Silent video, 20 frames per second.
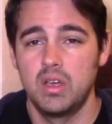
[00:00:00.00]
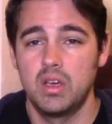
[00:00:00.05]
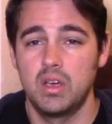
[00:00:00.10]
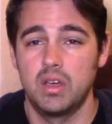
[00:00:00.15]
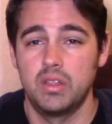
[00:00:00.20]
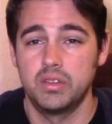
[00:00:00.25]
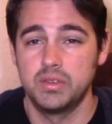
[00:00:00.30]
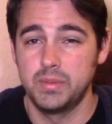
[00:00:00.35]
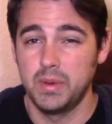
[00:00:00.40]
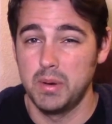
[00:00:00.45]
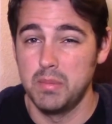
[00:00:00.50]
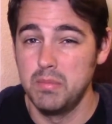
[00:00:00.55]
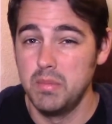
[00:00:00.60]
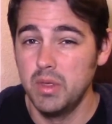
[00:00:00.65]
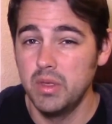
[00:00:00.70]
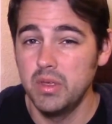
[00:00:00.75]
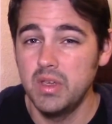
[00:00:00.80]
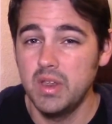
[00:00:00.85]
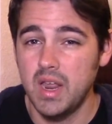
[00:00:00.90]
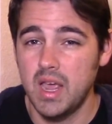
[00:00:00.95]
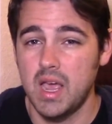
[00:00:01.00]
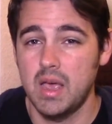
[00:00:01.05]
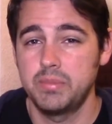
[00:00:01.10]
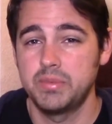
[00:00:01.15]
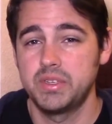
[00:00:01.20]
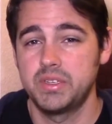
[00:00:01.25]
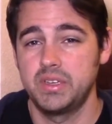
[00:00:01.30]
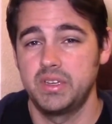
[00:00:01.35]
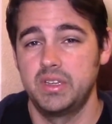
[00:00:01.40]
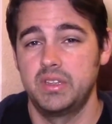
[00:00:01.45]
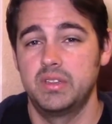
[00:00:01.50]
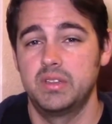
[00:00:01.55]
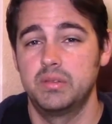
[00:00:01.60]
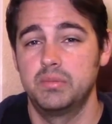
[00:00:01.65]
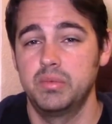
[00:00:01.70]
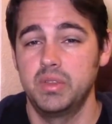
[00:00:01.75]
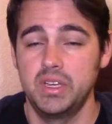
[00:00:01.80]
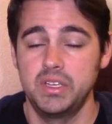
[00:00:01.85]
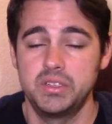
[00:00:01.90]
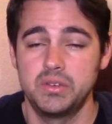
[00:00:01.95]
Uh, there's about a million apps in the
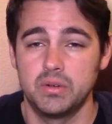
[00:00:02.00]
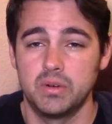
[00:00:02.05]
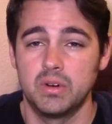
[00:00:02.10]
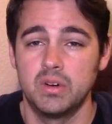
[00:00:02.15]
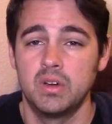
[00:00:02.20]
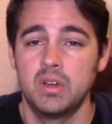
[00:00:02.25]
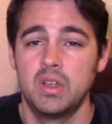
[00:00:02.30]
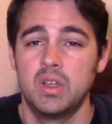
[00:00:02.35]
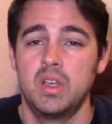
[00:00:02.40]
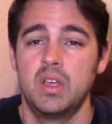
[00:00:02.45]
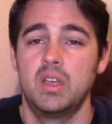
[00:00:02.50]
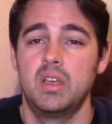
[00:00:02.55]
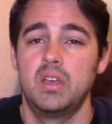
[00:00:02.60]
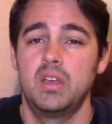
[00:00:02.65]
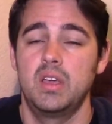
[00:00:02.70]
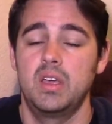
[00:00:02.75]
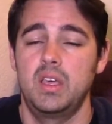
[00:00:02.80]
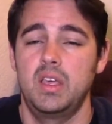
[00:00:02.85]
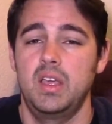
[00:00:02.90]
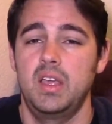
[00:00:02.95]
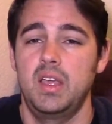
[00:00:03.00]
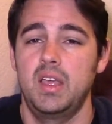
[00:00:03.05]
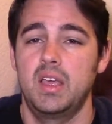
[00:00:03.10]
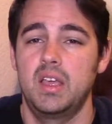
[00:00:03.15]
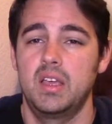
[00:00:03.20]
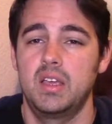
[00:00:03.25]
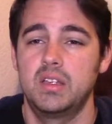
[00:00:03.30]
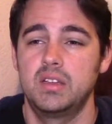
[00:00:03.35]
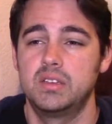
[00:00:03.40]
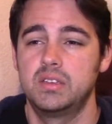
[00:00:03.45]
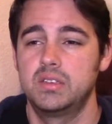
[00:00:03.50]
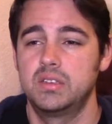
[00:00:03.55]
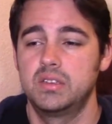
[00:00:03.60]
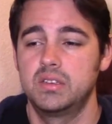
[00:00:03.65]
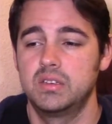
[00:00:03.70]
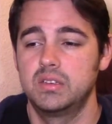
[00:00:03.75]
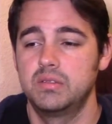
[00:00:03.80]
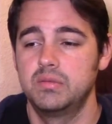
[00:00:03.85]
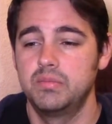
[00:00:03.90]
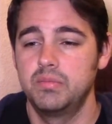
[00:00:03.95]
Play Store and
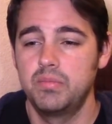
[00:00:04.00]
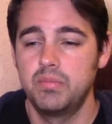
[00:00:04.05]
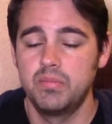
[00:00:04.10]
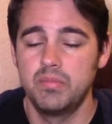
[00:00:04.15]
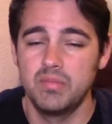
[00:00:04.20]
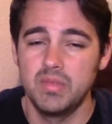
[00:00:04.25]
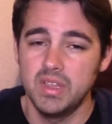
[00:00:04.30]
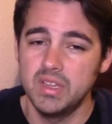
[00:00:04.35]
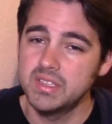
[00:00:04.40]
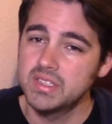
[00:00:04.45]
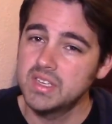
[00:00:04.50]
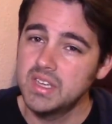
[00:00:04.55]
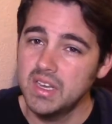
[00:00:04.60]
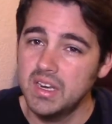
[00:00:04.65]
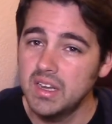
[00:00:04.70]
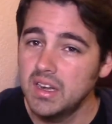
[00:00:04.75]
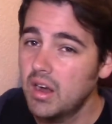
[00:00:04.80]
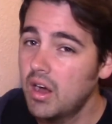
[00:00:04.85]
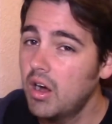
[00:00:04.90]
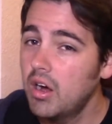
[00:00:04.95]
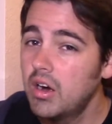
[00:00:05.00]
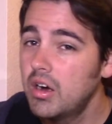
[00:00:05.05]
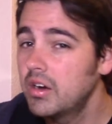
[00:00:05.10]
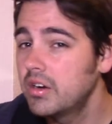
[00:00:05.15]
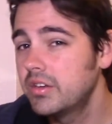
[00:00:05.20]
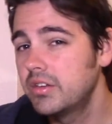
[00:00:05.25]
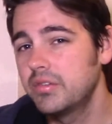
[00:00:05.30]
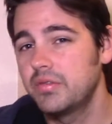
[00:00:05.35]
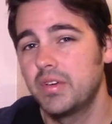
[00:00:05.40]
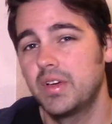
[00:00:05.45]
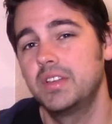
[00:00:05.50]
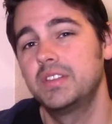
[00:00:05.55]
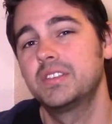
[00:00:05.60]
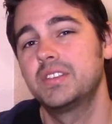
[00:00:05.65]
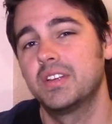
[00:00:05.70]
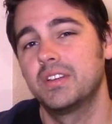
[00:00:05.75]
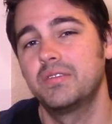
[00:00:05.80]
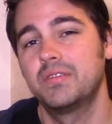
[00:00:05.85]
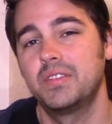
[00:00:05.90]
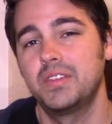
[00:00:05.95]
it's getting hard to find
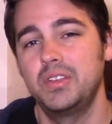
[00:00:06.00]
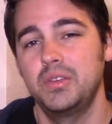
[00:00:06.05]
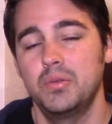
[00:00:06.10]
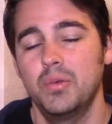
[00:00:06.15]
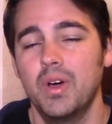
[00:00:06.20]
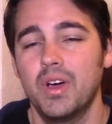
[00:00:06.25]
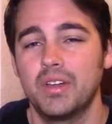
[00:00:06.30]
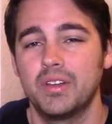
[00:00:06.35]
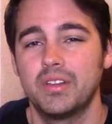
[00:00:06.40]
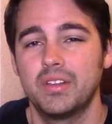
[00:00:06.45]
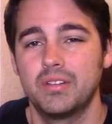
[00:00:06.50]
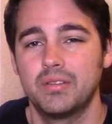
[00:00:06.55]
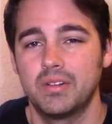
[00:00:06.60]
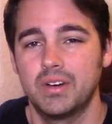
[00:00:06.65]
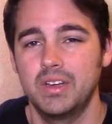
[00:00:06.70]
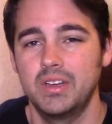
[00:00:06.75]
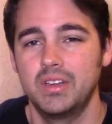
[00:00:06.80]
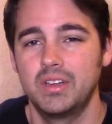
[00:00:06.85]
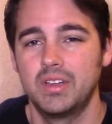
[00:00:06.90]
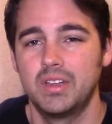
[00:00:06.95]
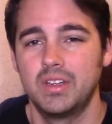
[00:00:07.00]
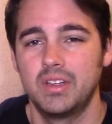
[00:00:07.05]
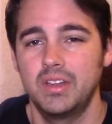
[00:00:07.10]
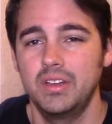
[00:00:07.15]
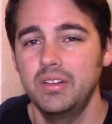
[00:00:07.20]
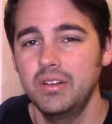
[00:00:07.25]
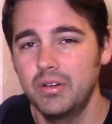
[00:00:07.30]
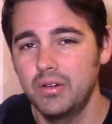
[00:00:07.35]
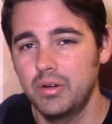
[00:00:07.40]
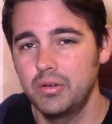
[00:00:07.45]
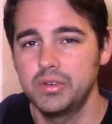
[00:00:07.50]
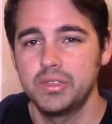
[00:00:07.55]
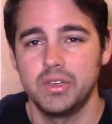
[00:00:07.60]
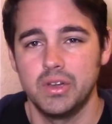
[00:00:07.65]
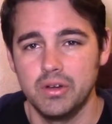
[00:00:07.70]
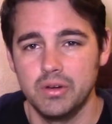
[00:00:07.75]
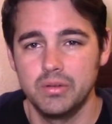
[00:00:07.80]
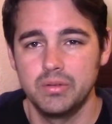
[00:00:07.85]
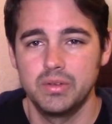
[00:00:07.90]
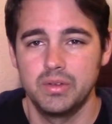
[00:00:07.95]
stuff that you want, right? You don't always
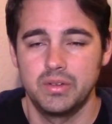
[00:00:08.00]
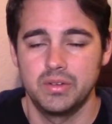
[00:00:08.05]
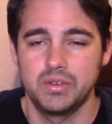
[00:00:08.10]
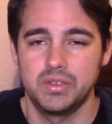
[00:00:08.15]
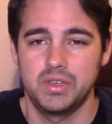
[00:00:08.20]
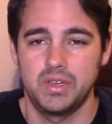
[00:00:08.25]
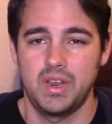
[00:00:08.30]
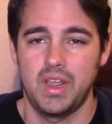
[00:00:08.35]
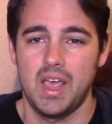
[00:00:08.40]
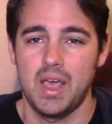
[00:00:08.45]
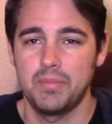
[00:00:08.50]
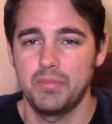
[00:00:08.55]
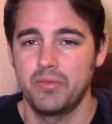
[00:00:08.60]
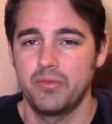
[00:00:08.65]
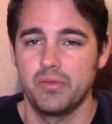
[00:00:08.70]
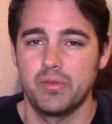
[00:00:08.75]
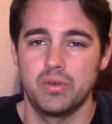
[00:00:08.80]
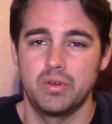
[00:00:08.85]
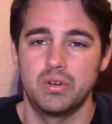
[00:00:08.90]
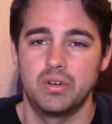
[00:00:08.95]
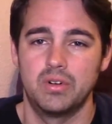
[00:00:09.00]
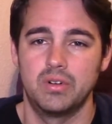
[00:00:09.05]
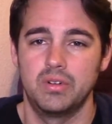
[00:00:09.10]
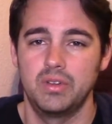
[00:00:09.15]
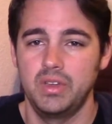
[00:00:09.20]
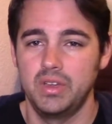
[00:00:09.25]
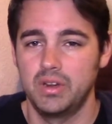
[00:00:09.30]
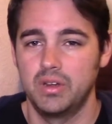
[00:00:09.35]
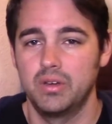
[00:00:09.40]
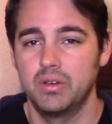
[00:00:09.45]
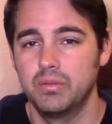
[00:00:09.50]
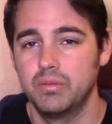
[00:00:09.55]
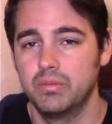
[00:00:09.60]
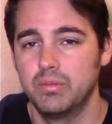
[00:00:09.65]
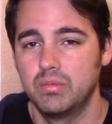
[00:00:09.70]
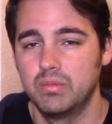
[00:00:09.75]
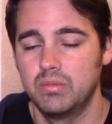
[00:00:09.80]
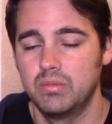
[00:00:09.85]
know that there's an app for, you know,